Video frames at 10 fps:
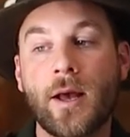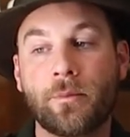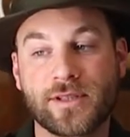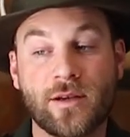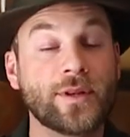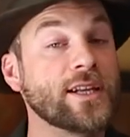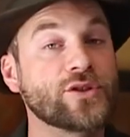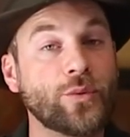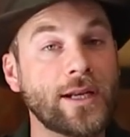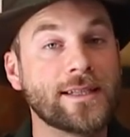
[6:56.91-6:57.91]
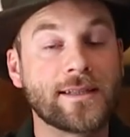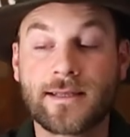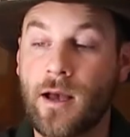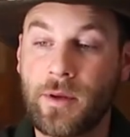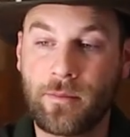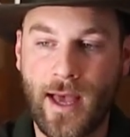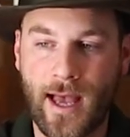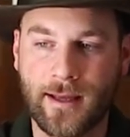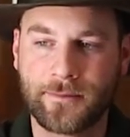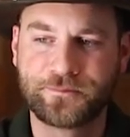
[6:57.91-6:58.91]
but some of that sweetness is coming
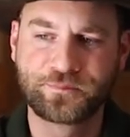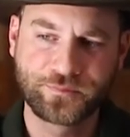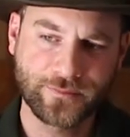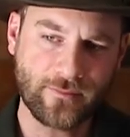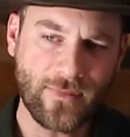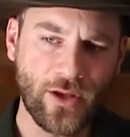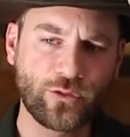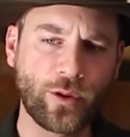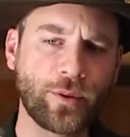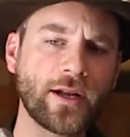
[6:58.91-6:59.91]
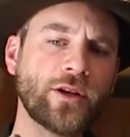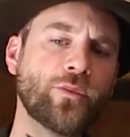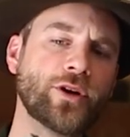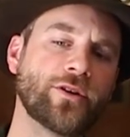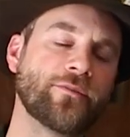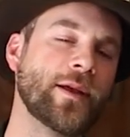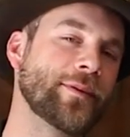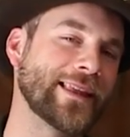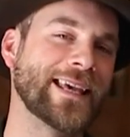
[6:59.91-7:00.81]
back. So I partly wonder if maybe the